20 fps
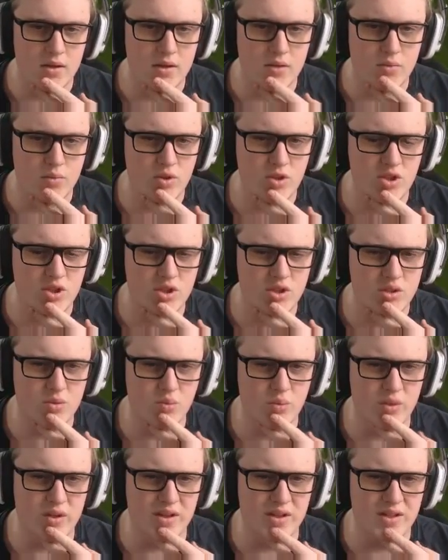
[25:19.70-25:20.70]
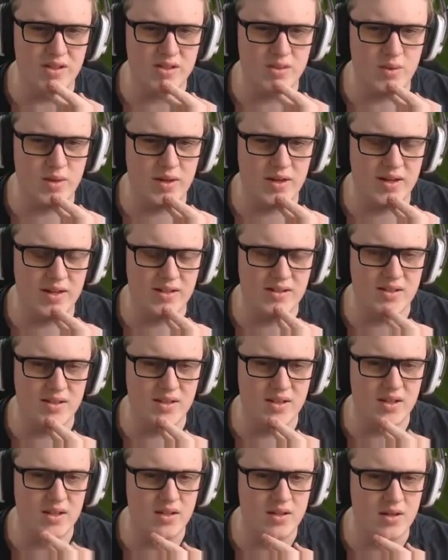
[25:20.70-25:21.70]
We should win this quite
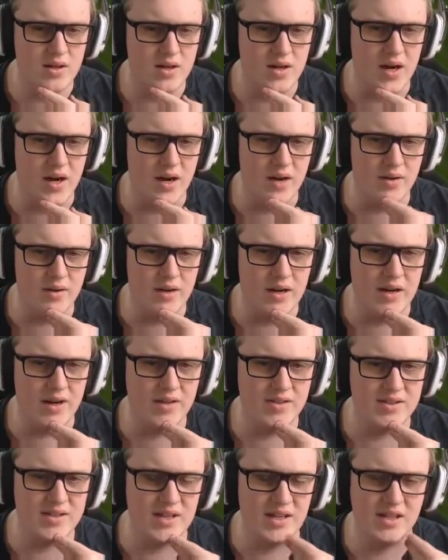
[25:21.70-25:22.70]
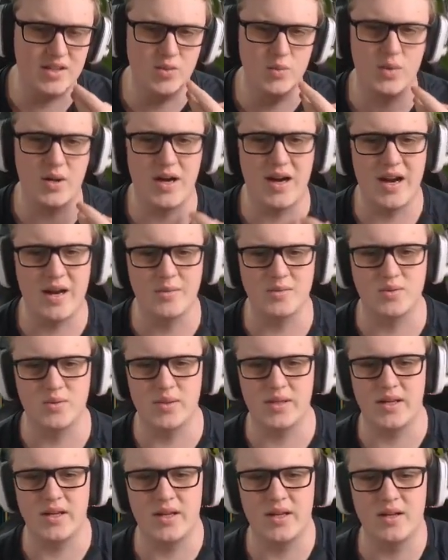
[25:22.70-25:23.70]
easily. Alright, now it's down to what items we
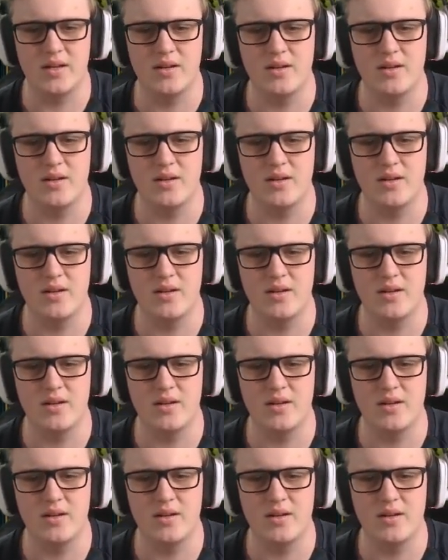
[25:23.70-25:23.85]
get.